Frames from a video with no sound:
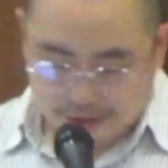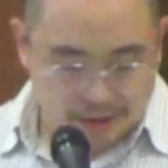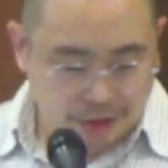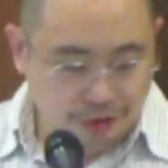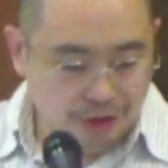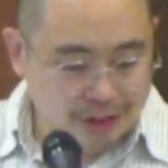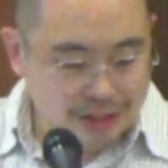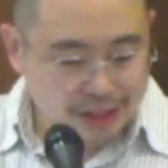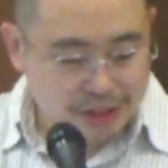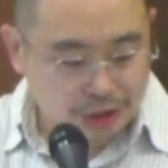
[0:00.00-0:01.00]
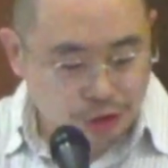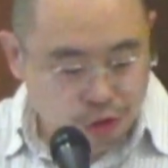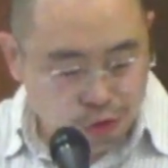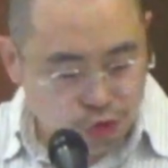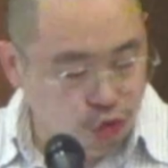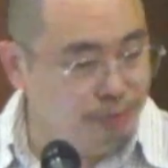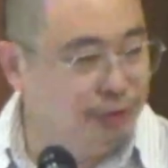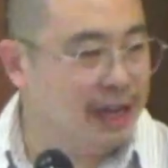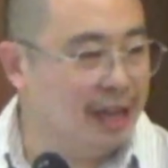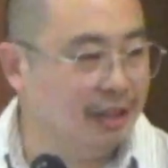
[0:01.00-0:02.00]
You know, there's this YouTube
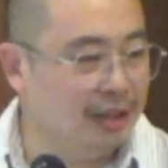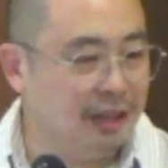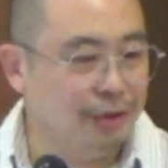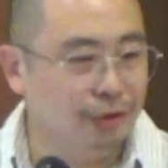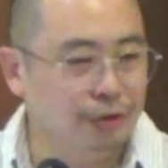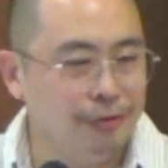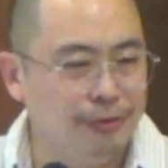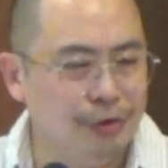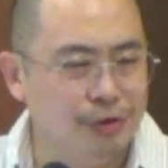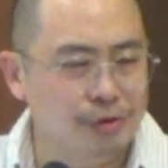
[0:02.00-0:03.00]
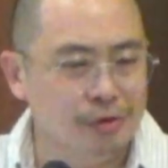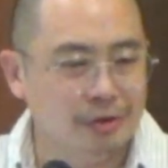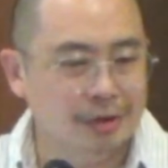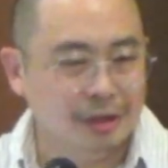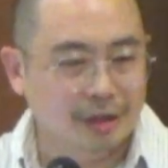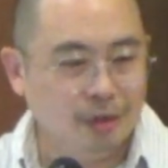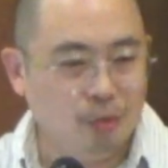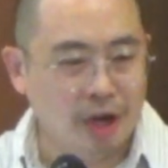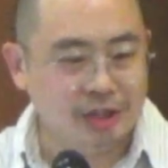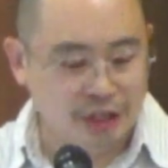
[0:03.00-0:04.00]
channel. I don't know if you
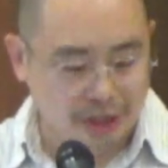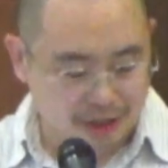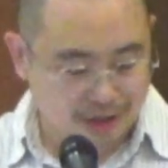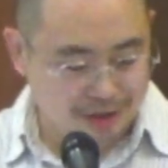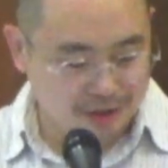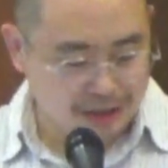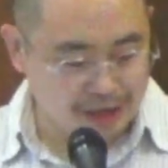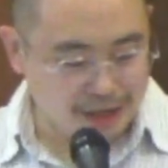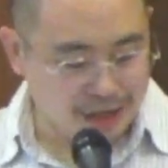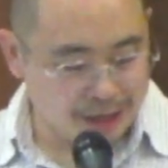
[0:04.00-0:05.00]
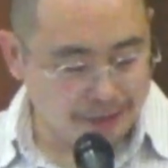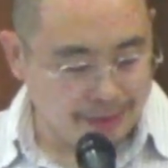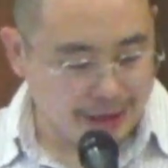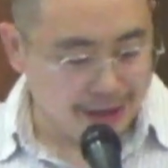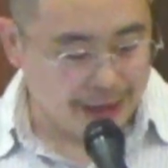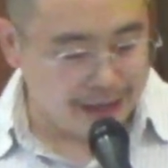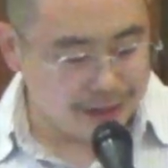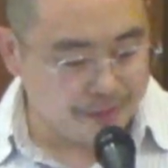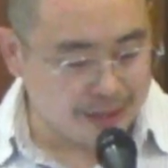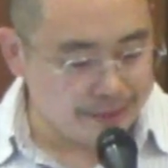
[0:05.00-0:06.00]
watch it. Um, I, I
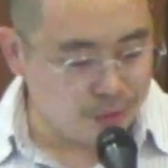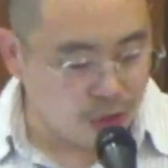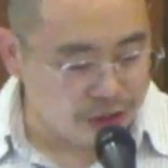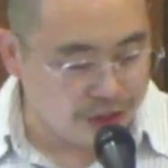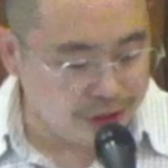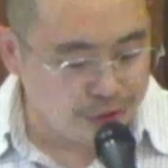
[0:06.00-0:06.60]
sometimes watch it to